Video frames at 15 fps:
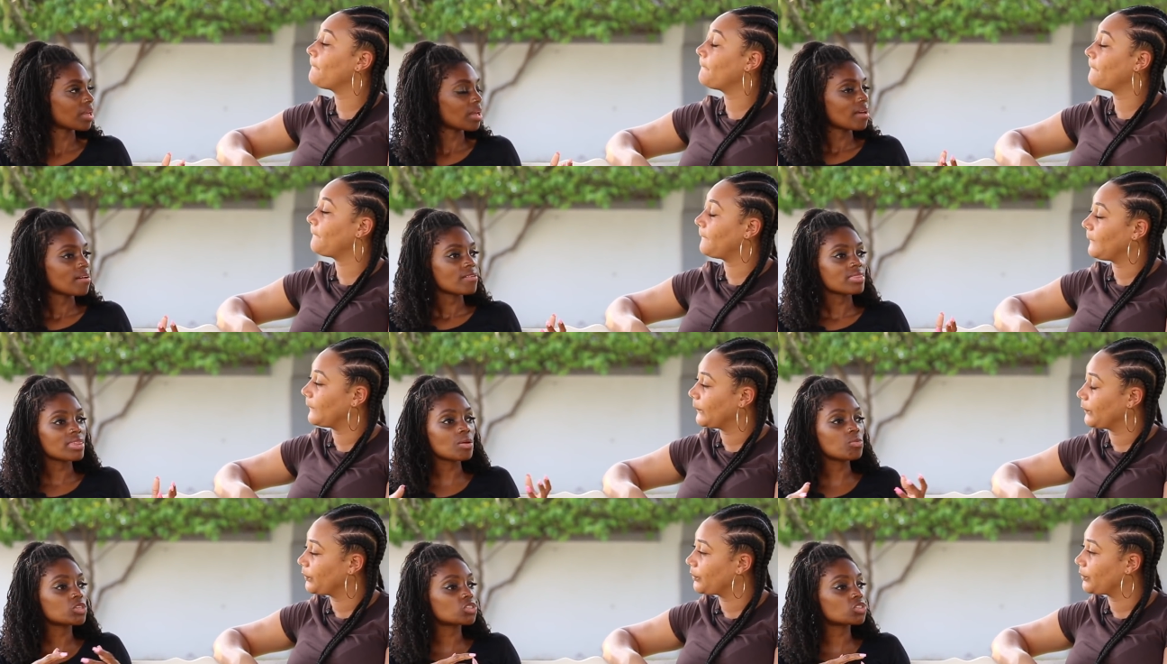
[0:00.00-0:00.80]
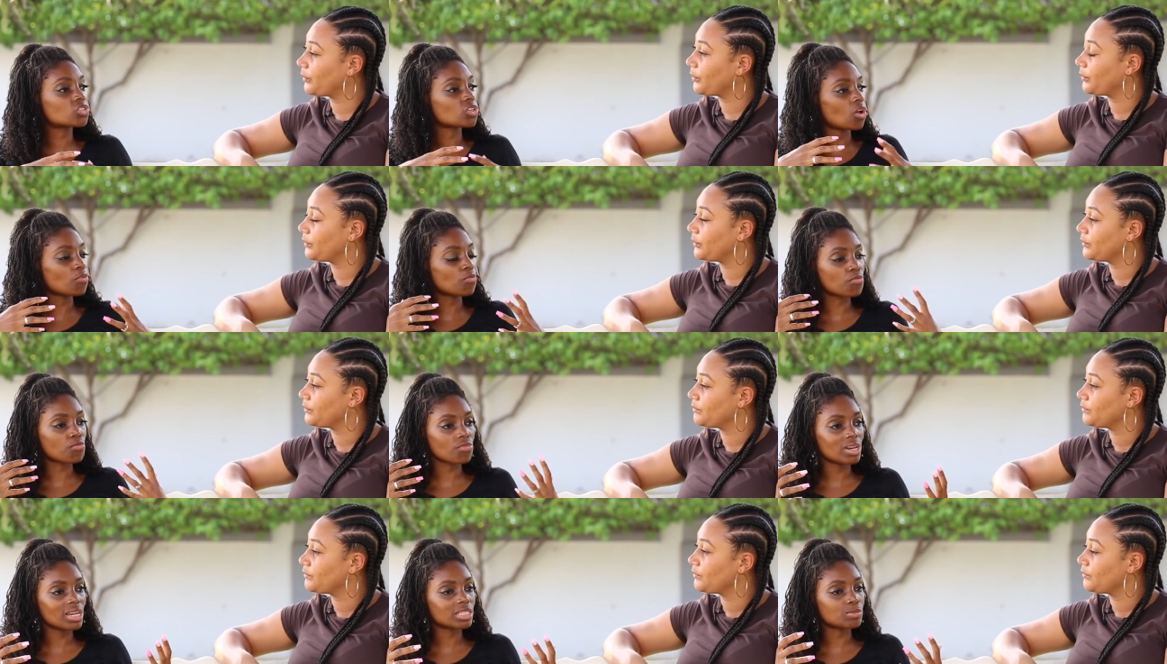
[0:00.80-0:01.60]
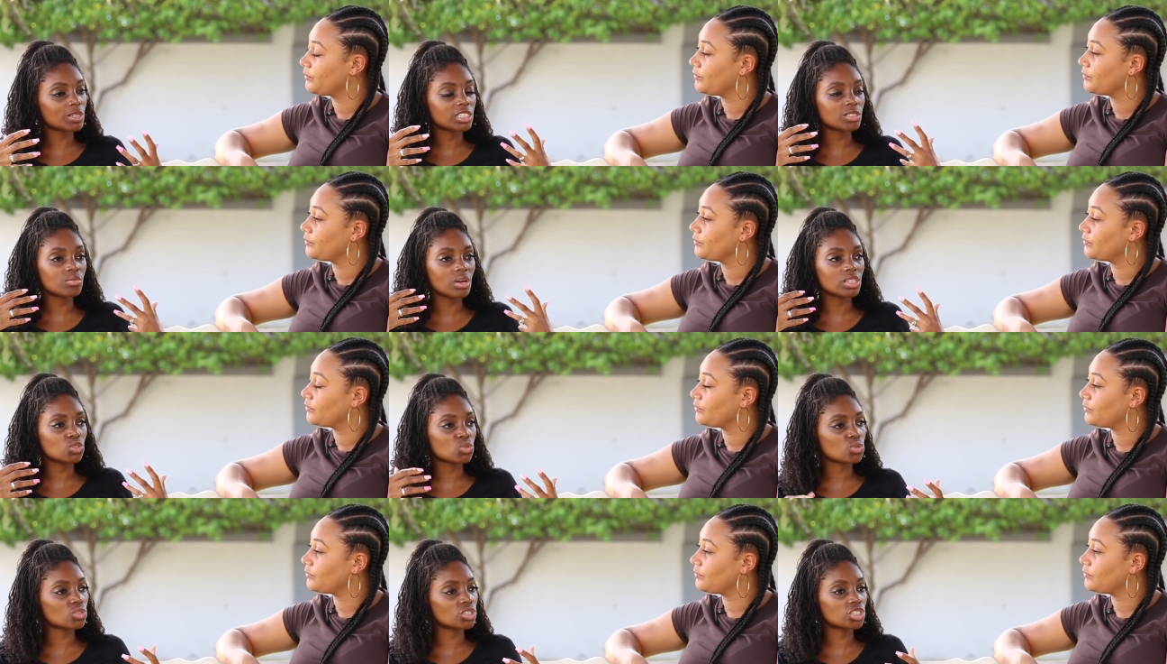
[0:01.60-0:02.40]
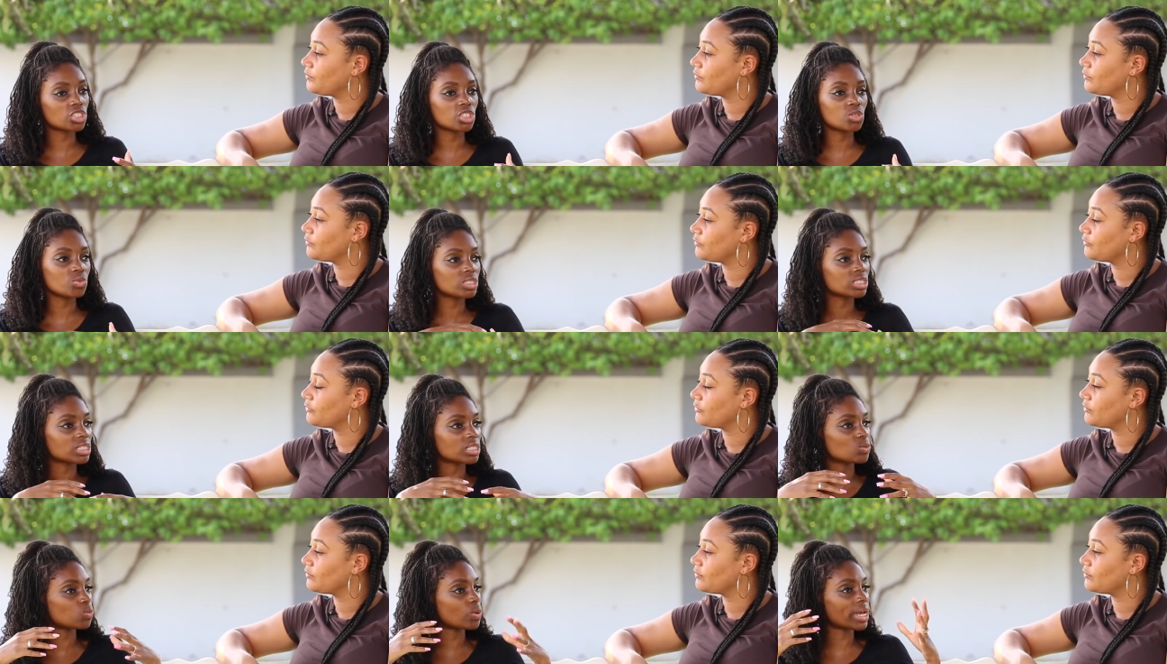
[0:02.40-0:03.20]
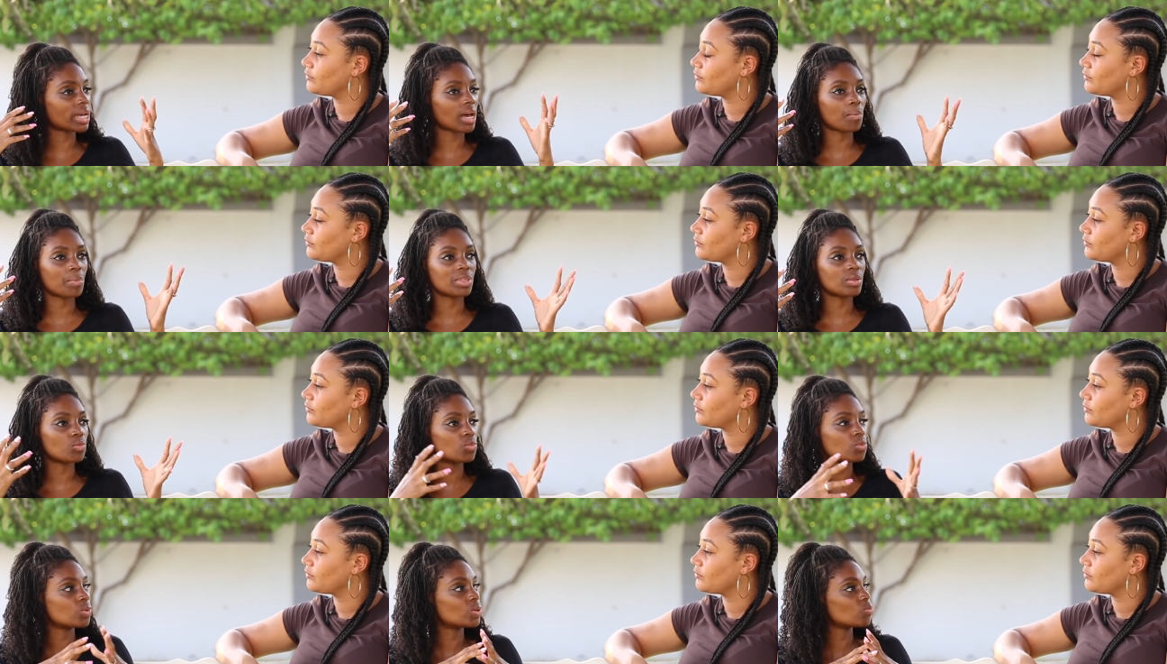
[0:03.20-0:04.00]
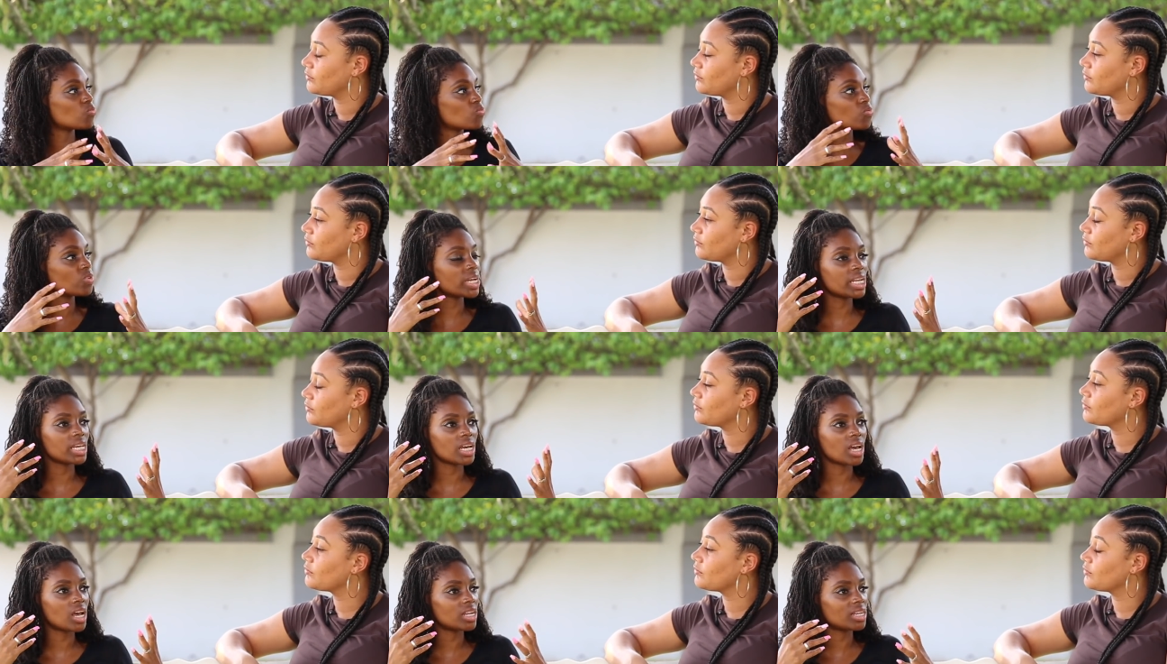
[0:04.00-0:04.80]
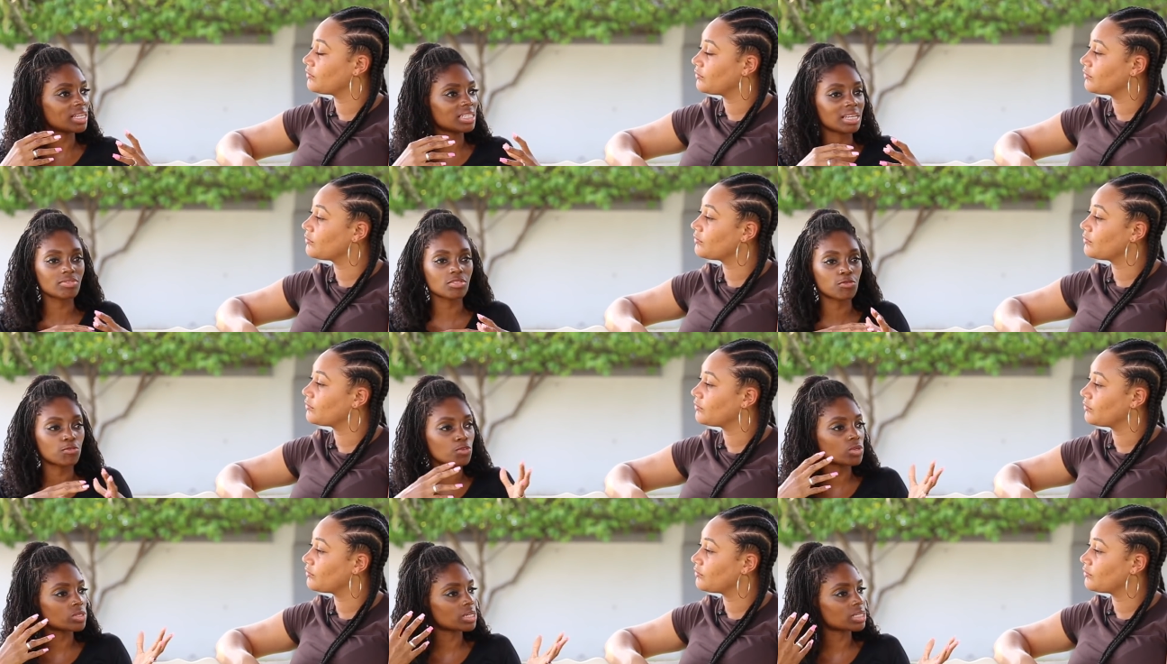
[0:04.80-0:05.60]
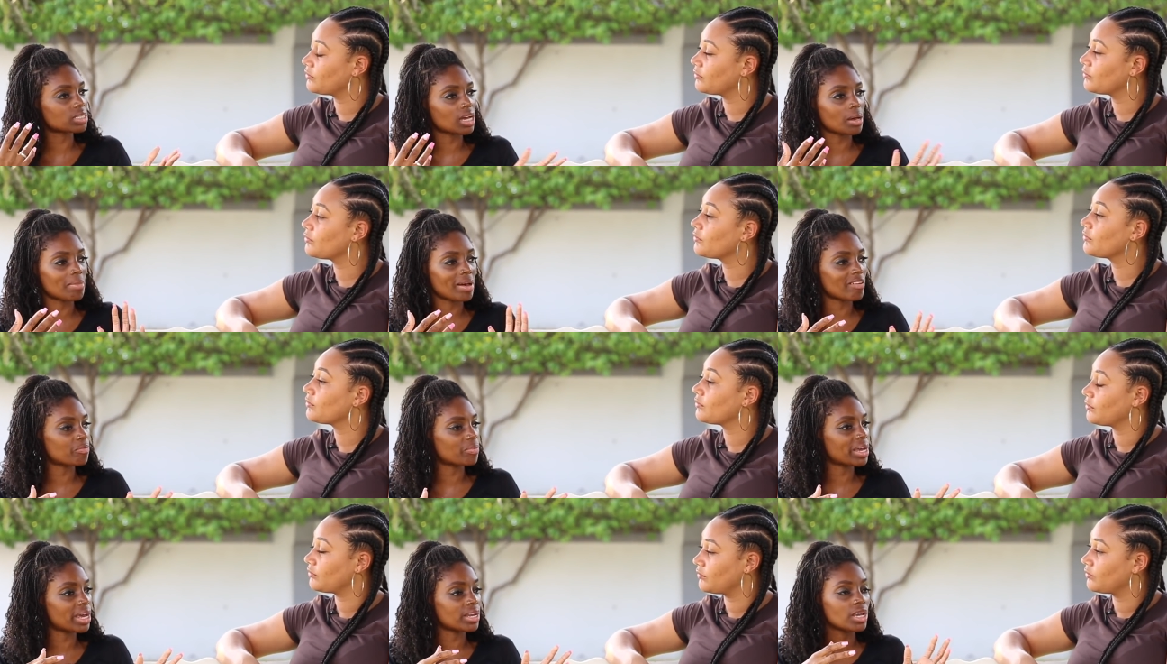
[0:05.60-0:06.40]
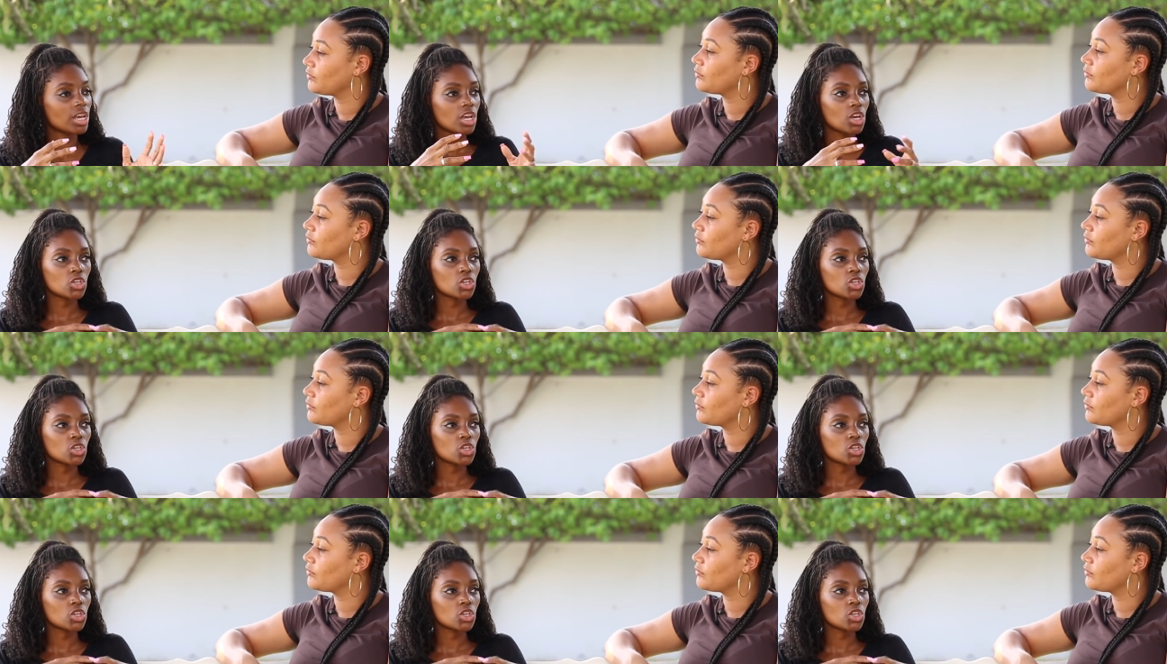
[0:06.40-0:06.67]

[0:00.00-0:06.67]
Speaker 1: Mm. They were so free, especially my daughter. She would just wake up in the morning really early. I didn't have to force her to come out of bed.